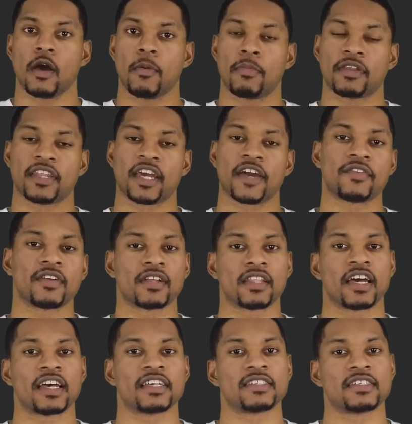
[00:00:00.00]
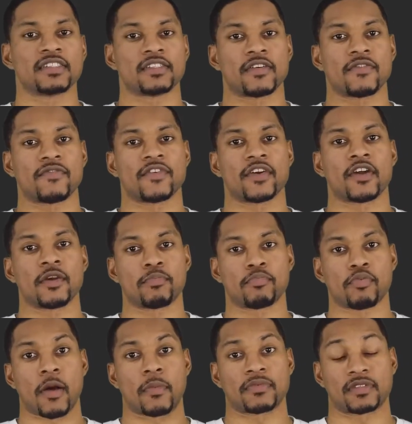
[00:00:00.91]
But nevertheless, it is a
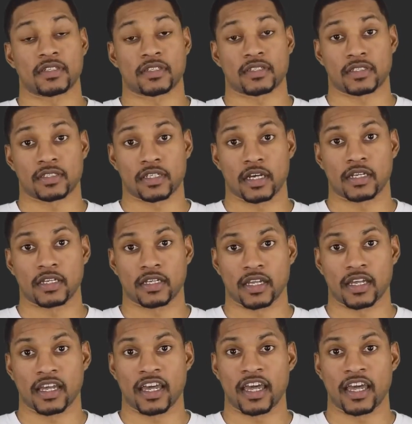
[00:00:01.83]
very promising study